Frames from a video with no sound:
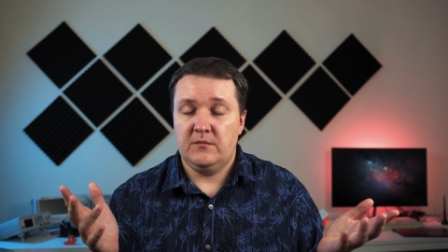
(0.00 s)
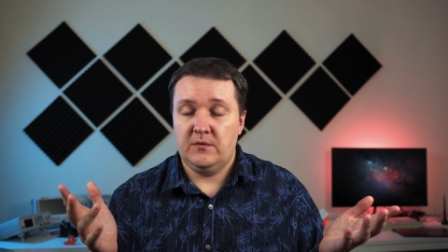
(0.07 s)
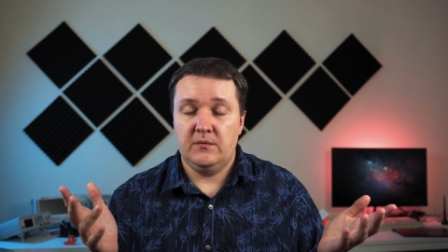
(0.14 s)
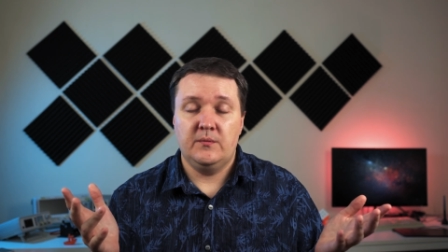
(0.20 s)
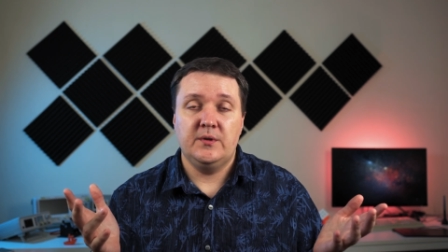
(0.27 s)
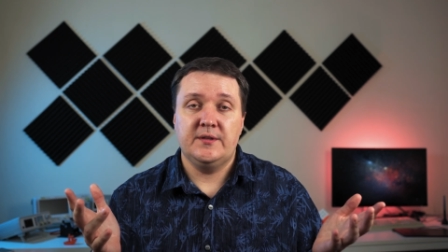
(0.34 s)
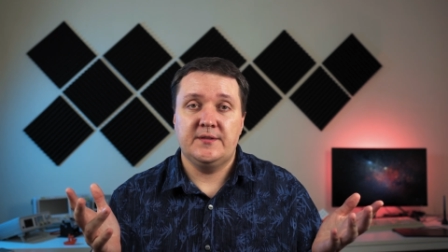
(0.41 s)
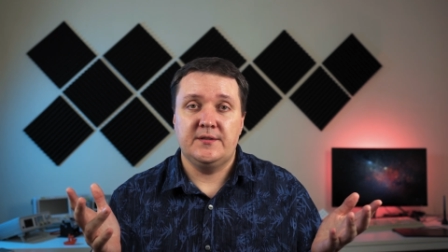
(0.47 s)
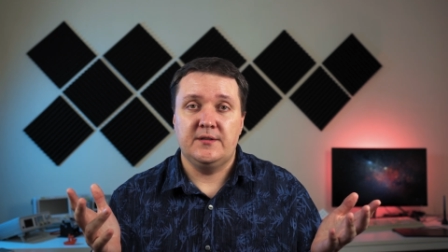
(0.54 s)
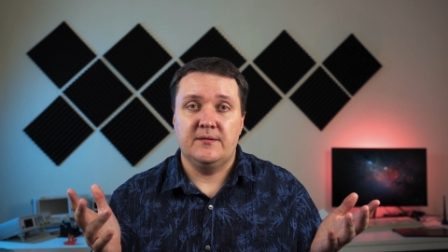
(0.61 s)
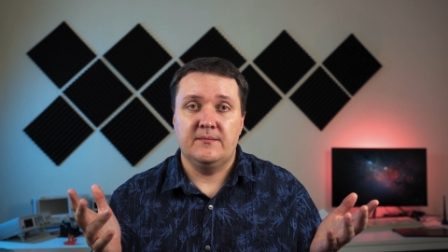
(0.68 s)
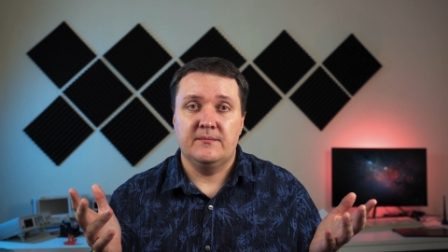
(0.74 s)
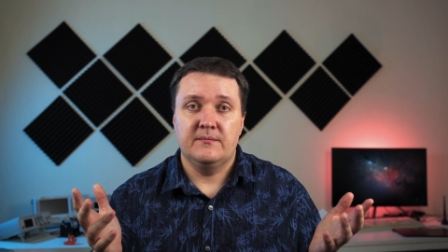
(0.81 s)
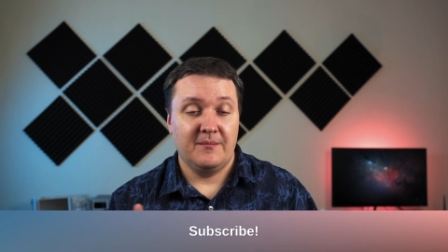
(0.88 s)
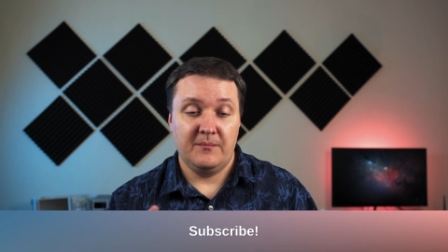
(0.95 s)
We'll
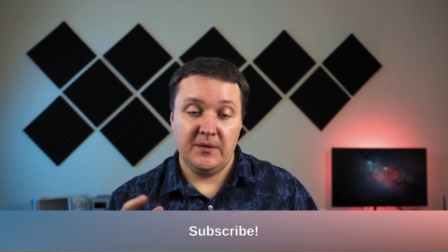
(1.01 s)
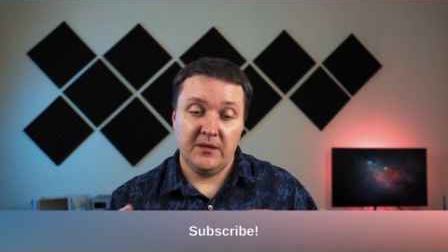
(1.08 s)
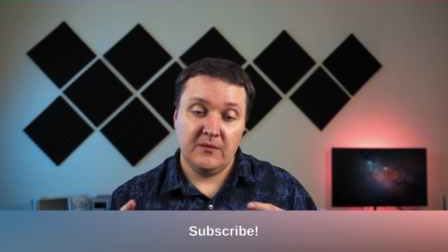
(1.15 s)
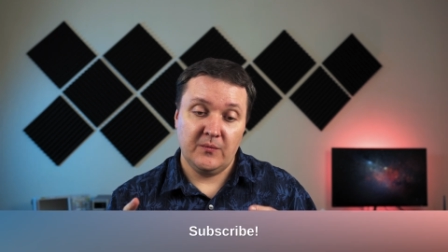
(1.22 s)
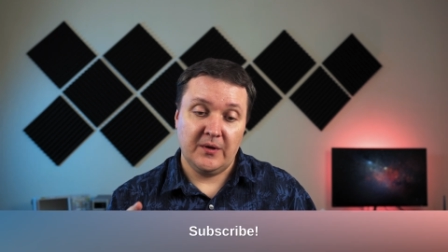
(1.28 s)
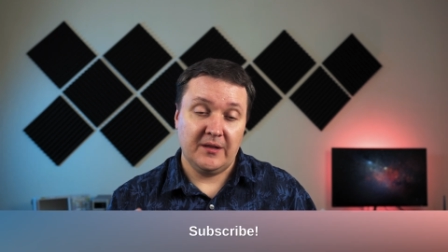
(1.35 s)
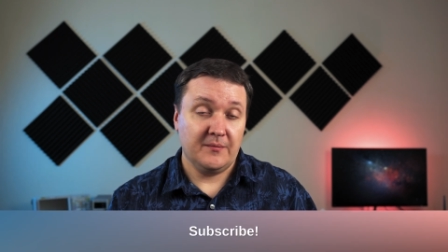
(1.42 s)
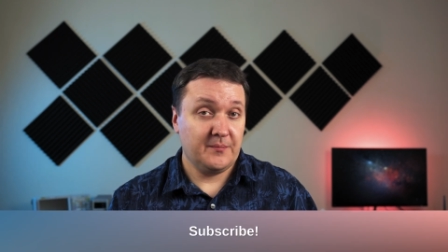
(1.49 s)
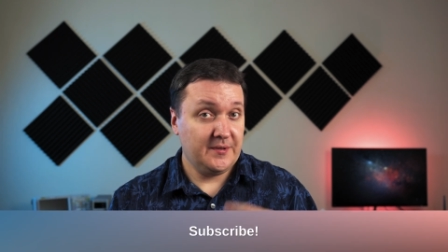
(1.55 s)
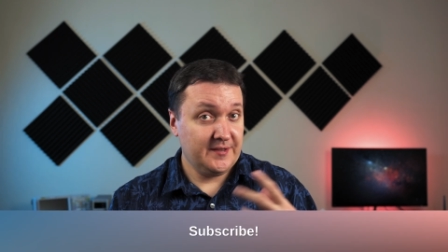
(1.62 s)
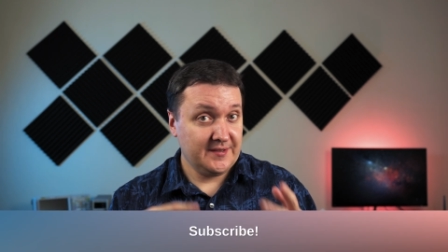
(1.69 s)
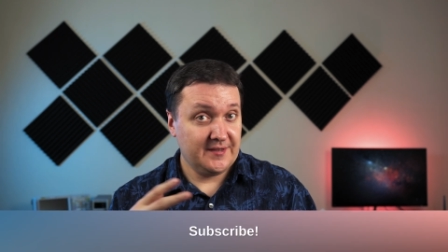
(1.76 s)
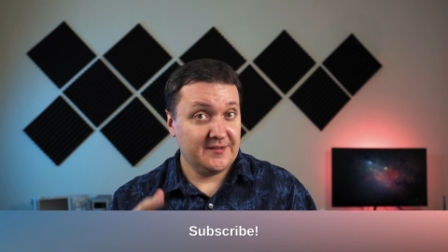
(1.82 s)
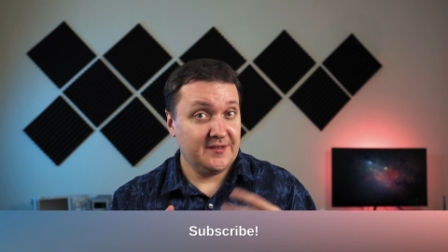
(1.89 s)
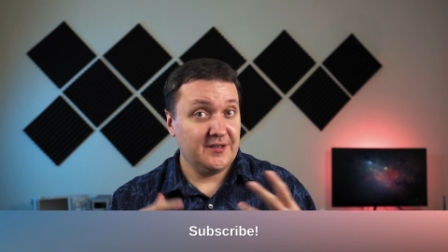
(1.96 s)
see. Meanwhile, please
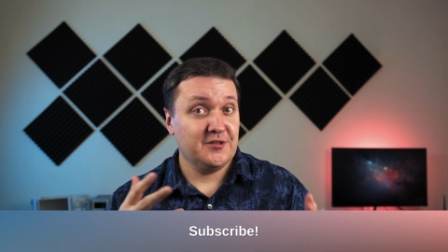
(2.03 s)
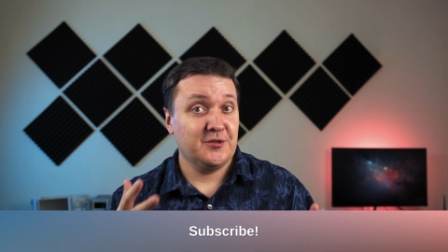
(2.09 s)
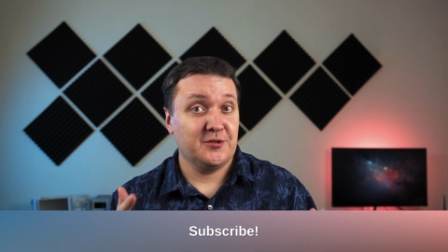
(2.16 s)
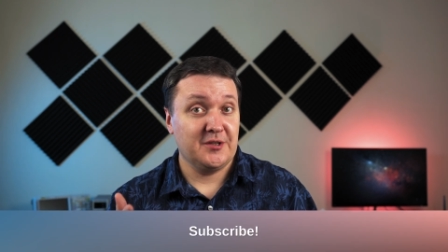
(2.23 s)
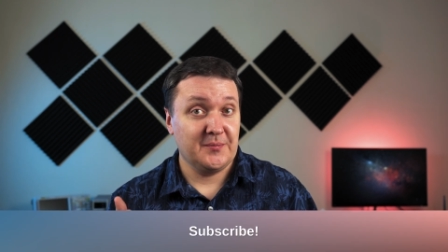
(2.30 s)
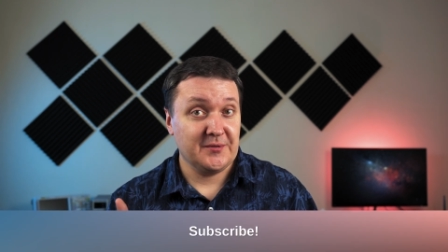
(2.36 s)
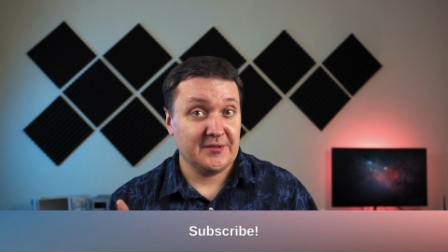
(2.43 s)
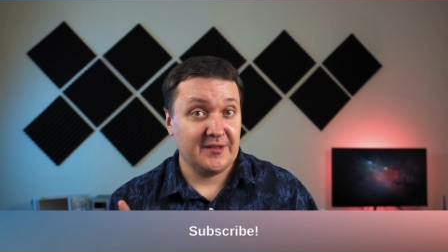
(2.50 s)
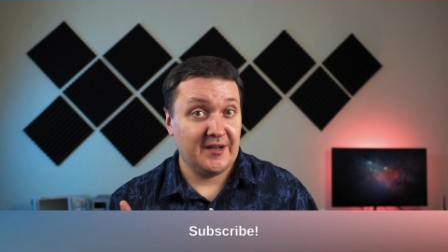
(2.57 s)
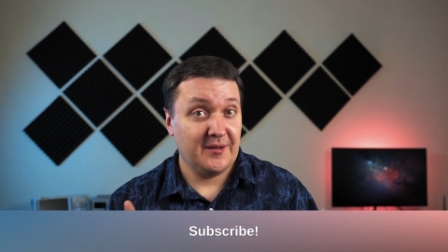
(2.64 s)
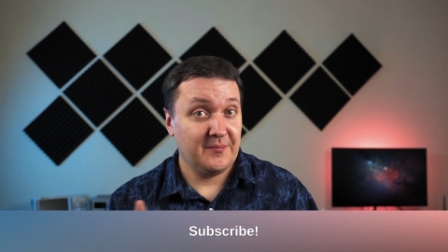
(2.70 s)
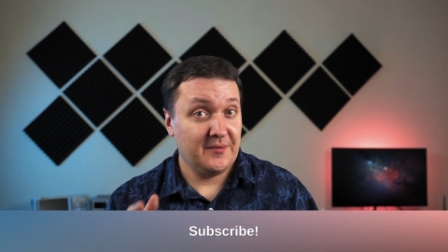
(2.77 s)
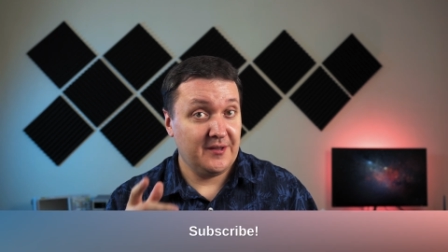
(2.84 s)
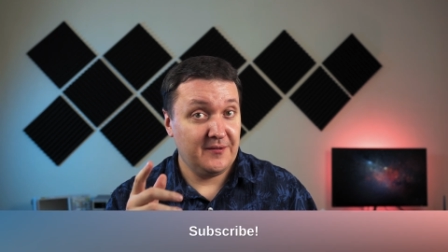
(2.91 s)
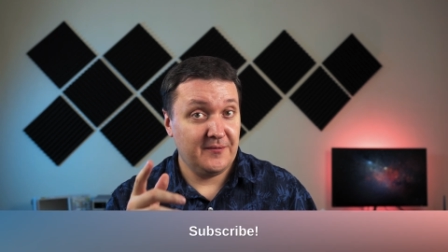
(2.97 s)
consider to
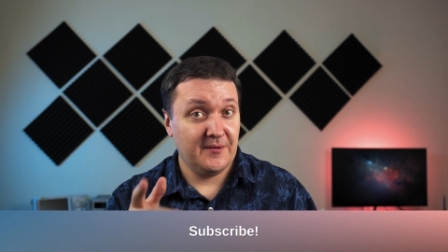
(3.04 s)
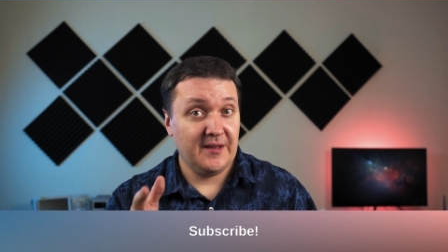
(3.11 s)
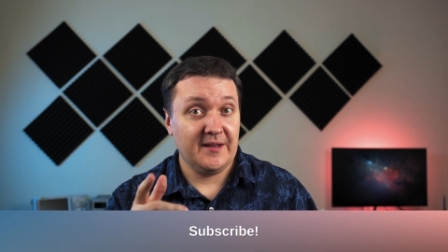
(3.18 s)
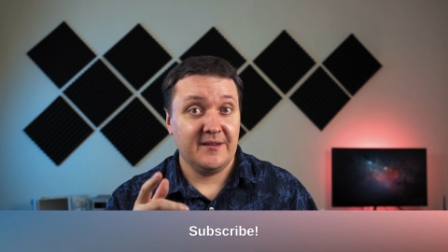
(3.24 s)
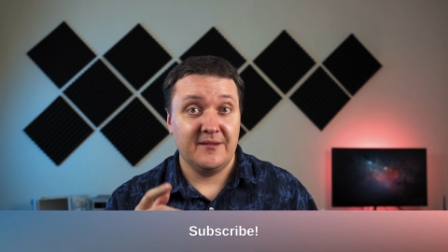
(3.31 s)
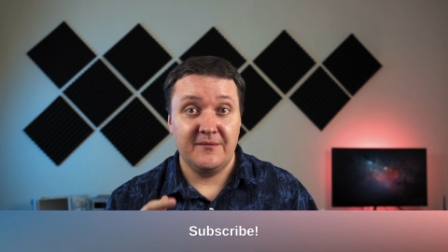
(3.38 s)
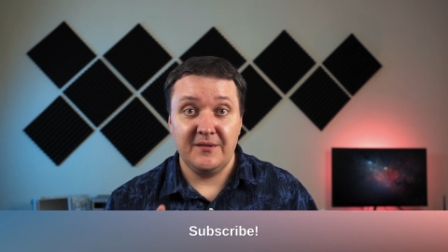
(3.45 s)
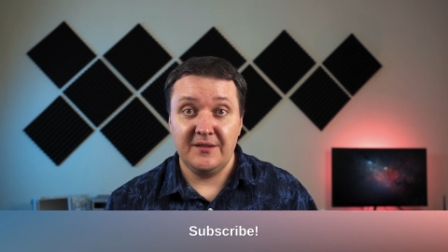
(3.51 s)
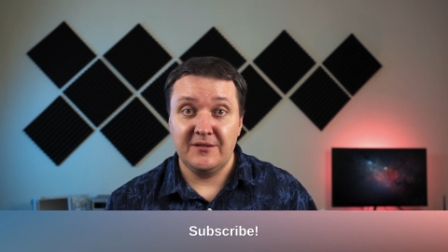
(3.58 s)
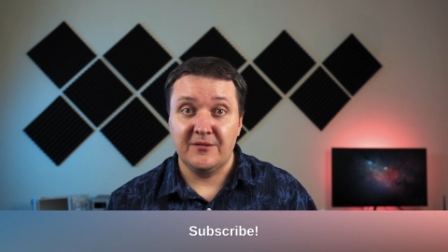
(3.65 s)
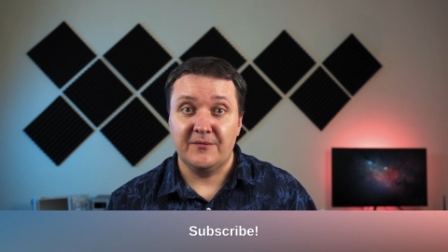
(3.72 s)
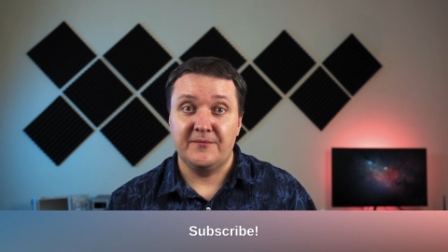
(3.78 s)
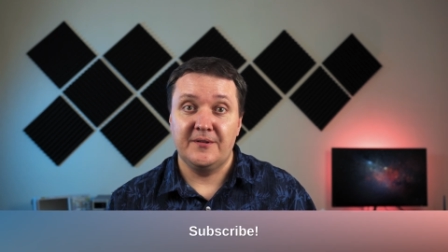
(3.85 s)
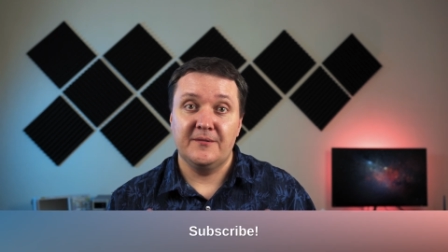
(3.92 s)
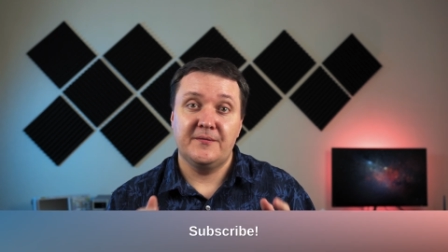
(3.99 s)
subscribe. If you like the
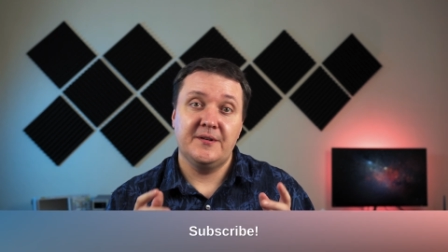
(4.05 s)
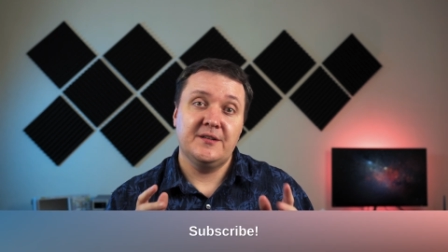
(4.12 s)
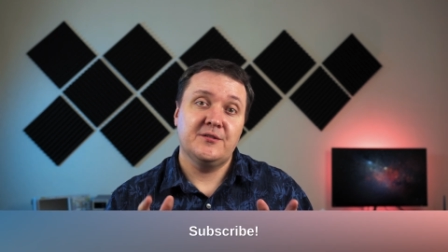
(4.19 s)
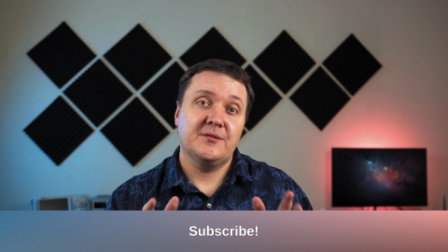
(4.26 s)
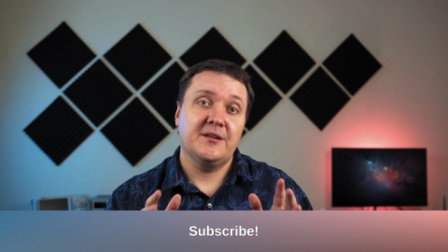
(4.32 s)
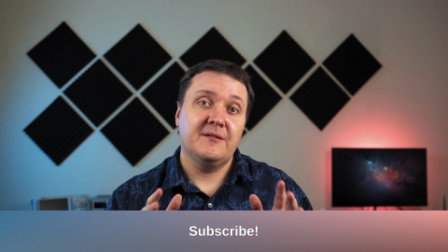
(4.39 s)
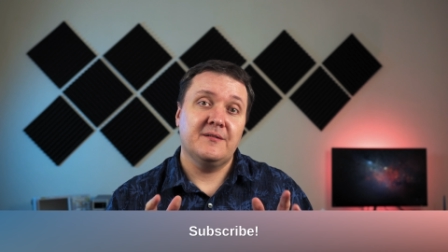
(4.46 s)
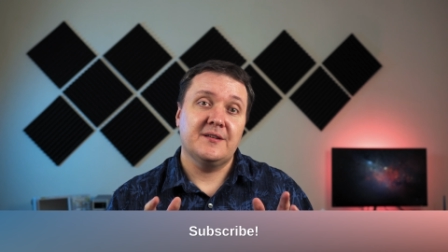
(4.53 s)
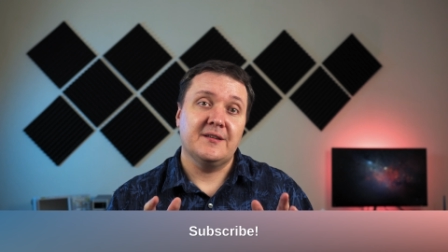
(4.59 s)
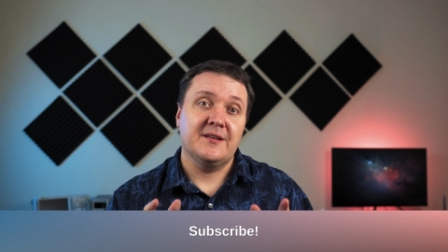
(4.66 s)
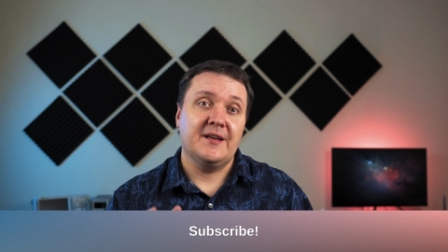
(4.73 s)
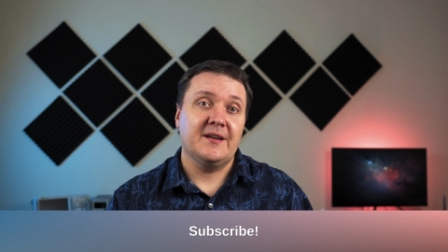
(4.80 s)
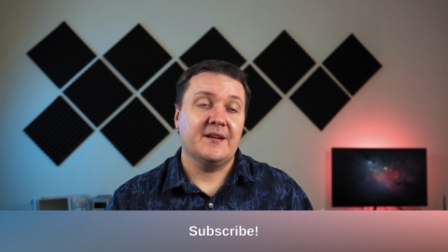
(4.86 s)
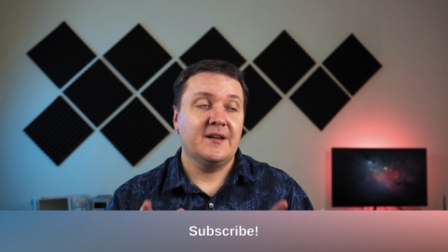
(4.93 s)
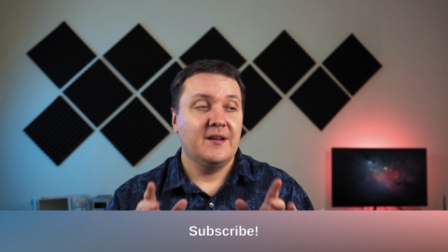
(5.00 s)
video, feel free to give it a
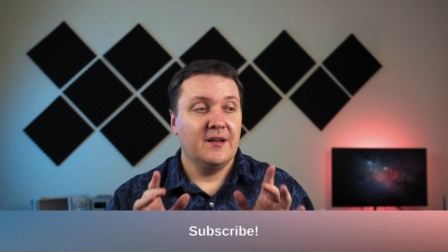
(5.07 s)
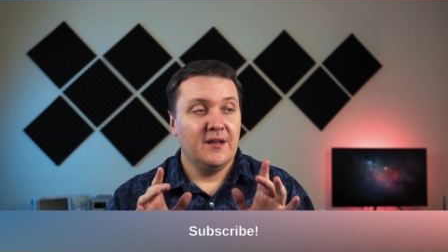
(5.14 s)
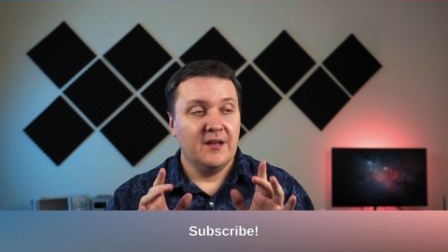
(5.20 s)
like.